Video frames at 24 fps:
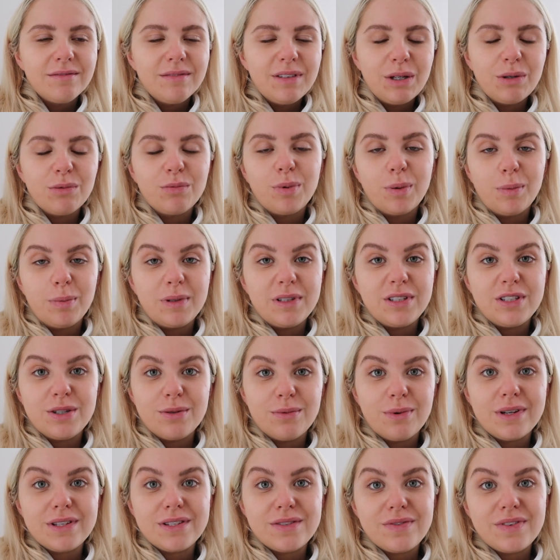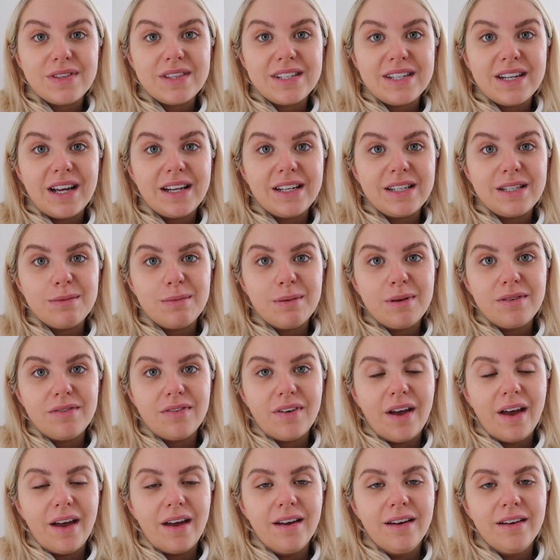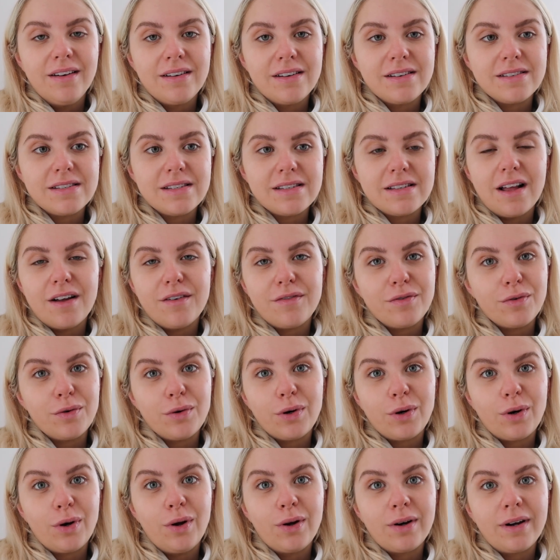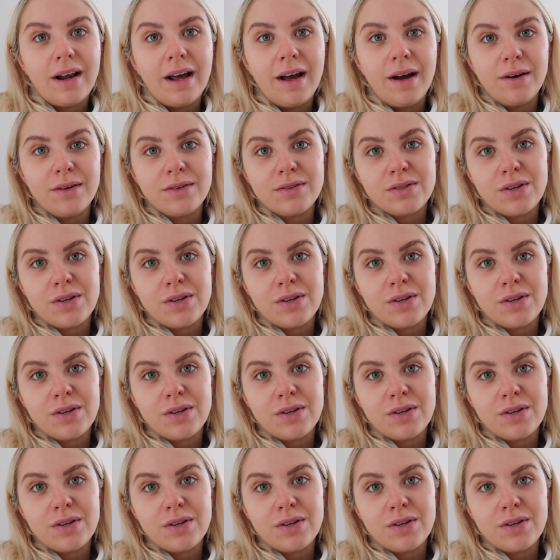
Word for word: It will probably do us for the day, to be fair, because it's like 4 o'clock now.